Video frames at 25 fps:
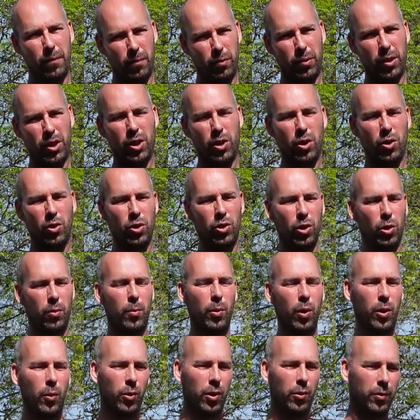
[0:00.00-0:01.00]
The usual
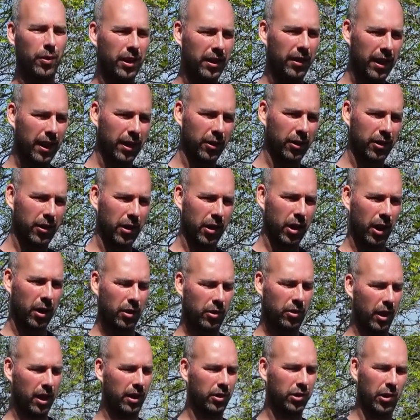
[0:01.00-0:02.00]
problem is that
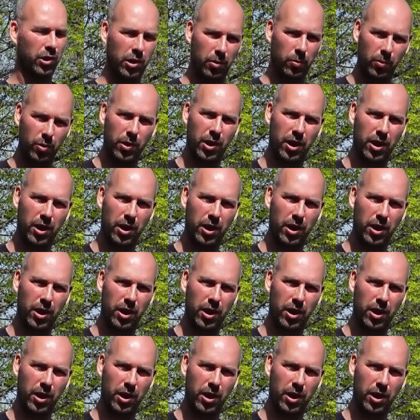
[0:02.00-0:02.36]
contractors put